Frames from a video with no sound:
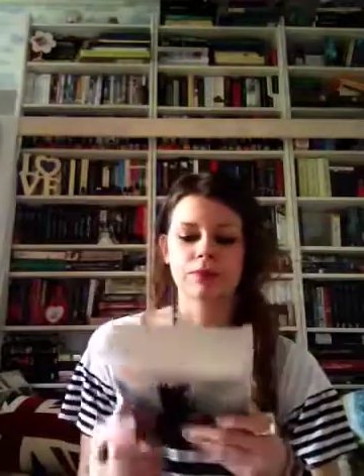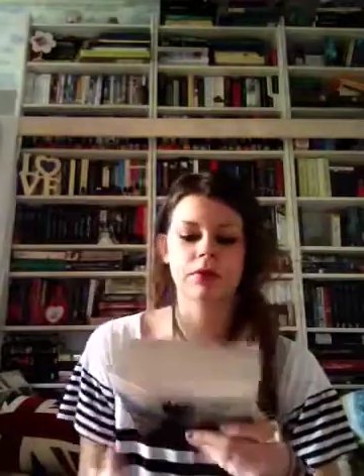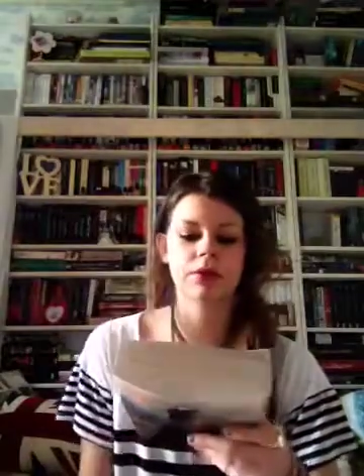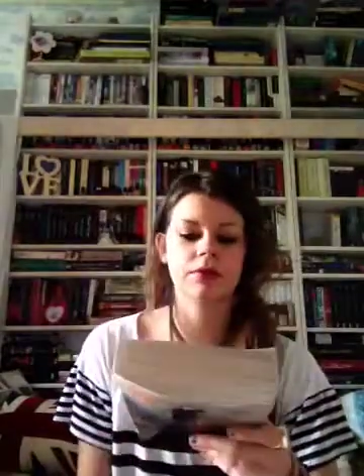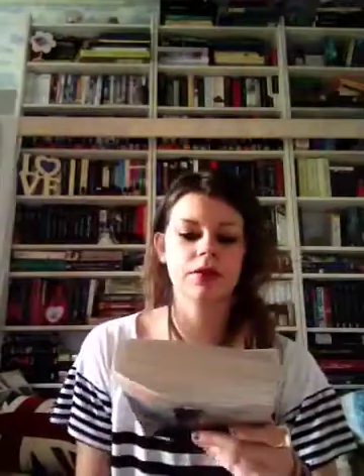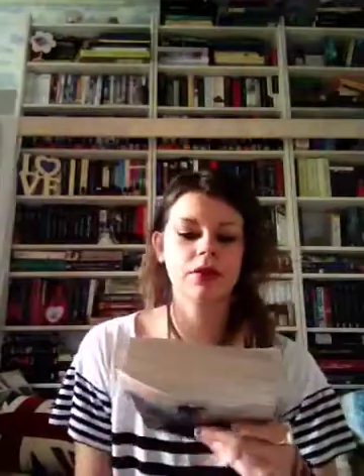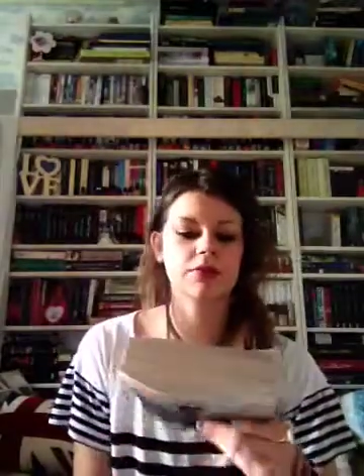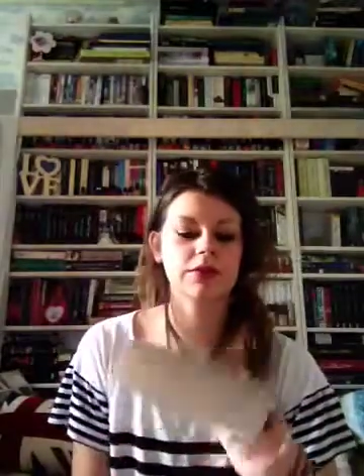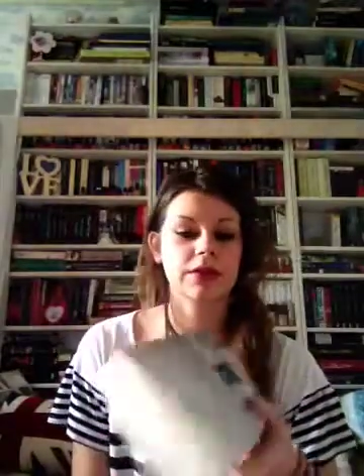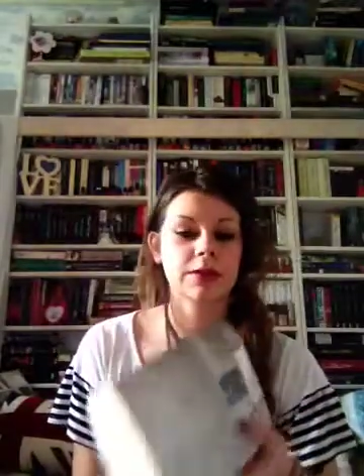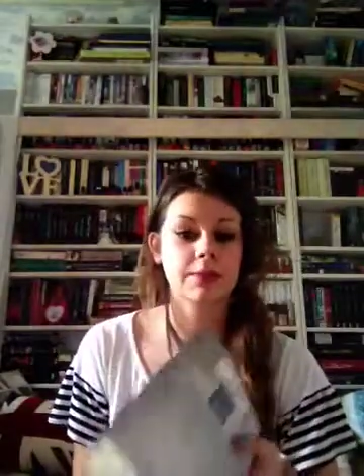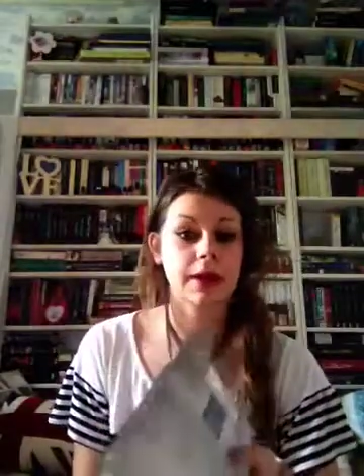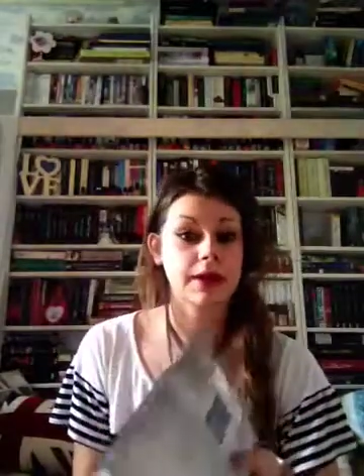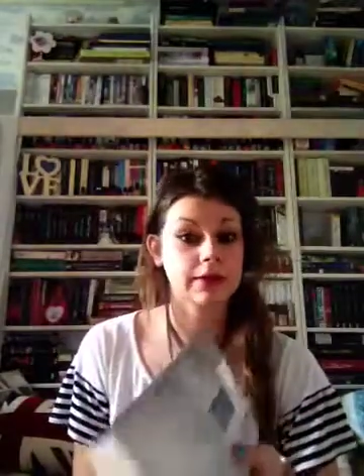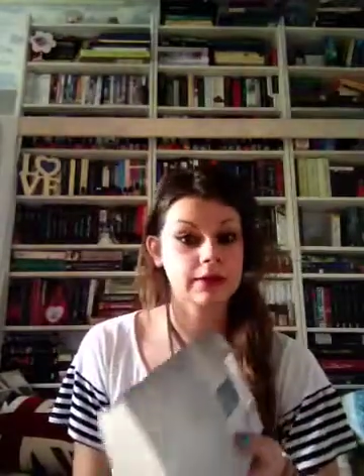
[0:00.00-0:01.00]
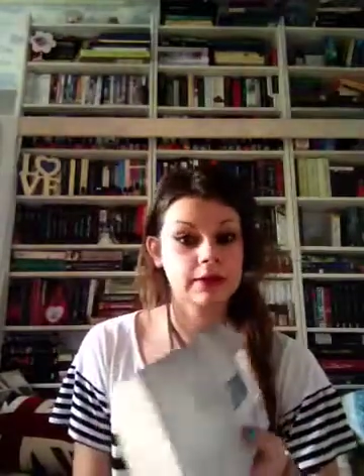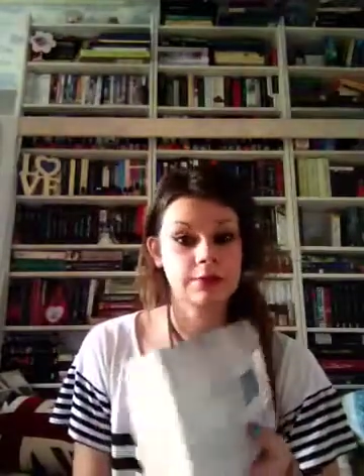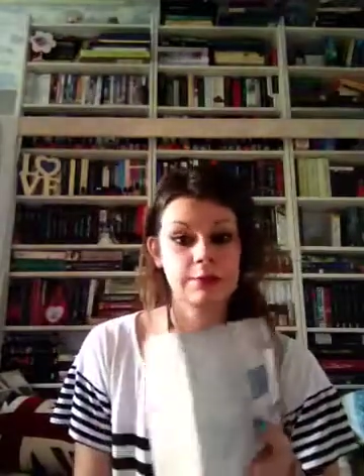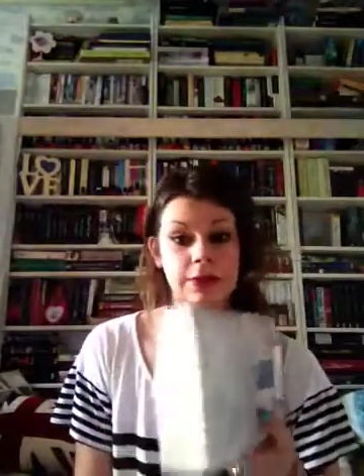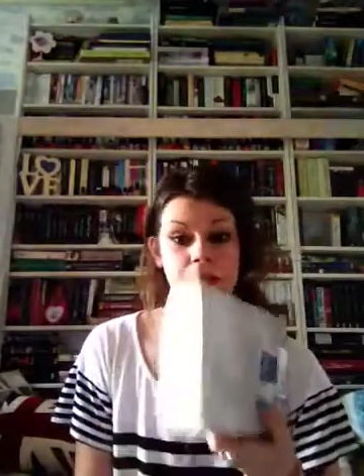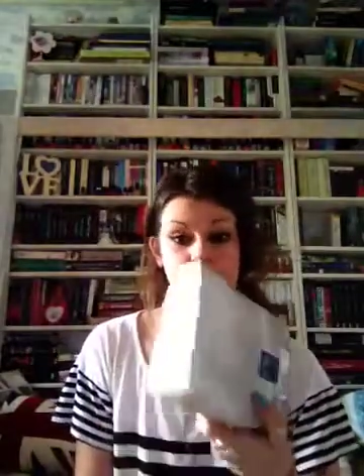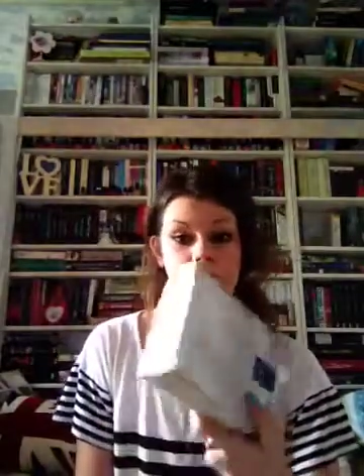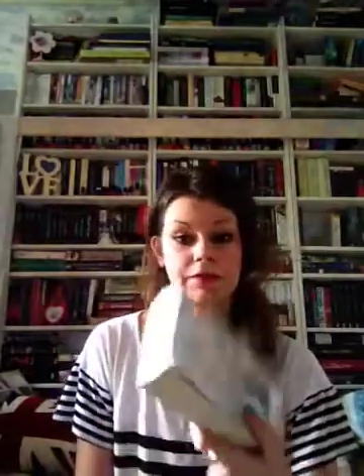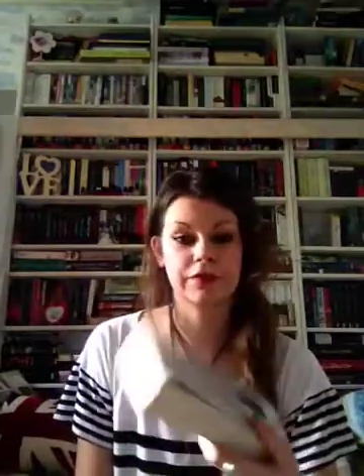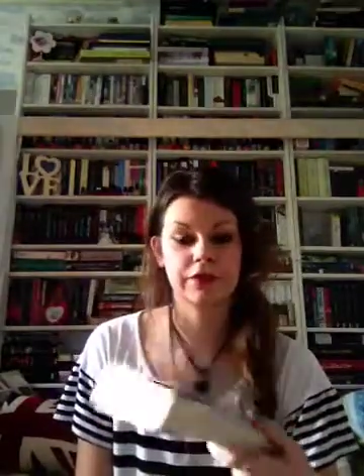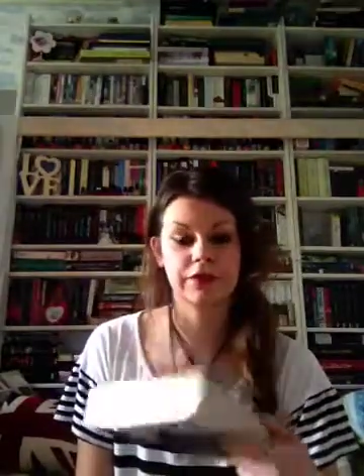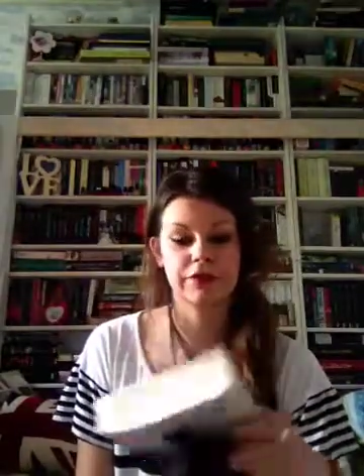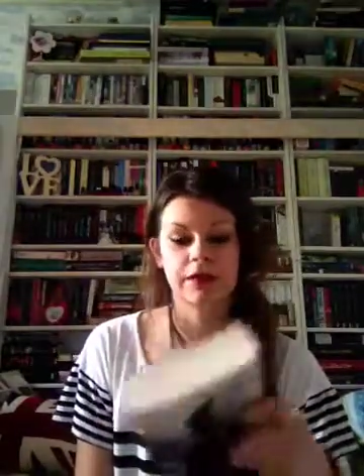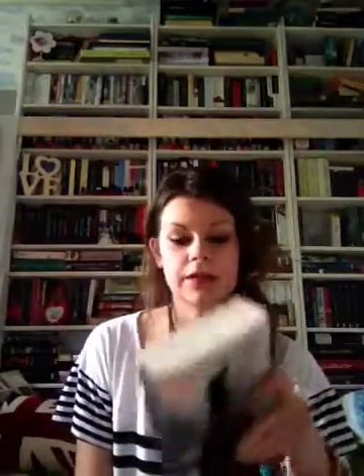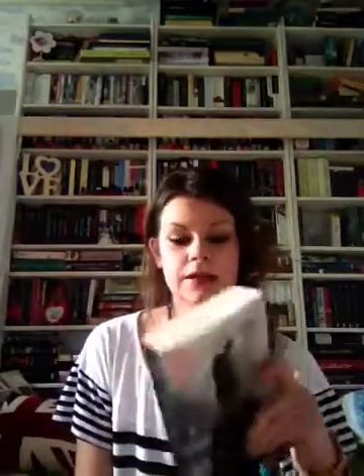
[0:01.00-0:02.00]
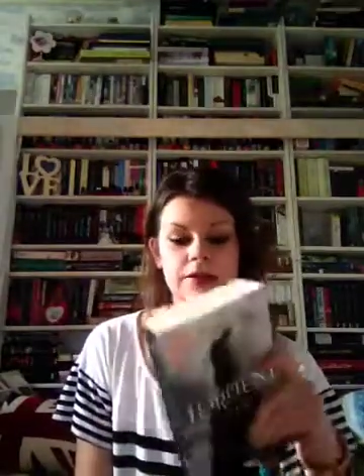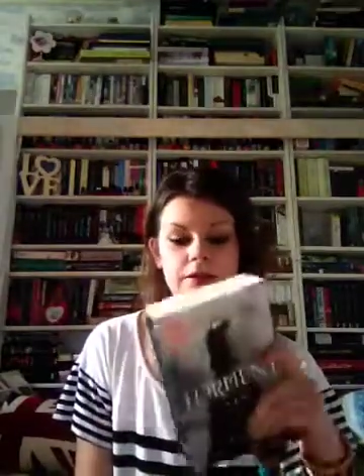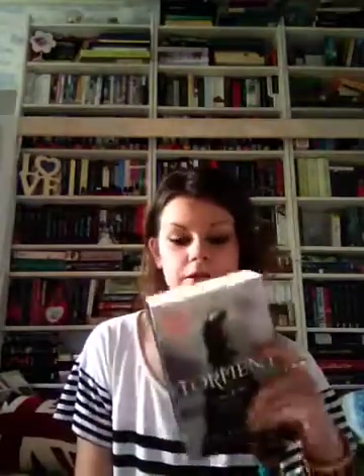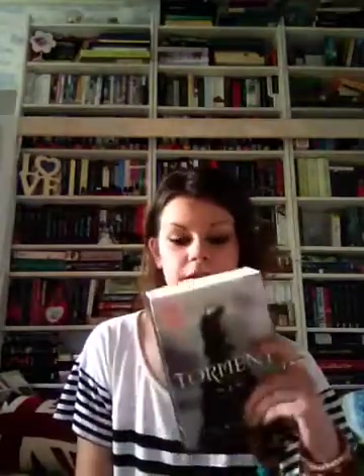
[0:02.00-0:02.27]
I'm going to read the back blurb for you now.